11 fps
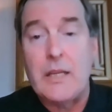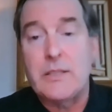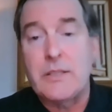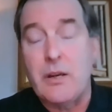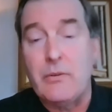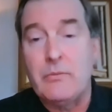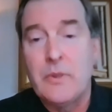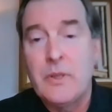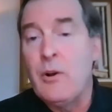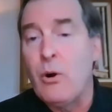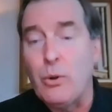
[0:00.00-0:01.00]
And so
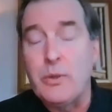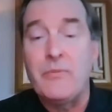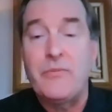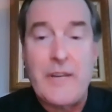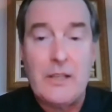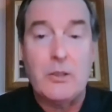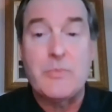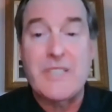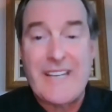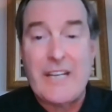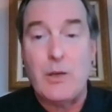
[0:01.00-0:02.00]
hold them, feel them,
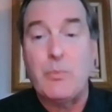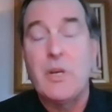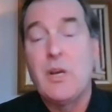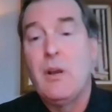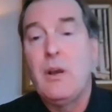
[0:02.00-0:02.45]
see them.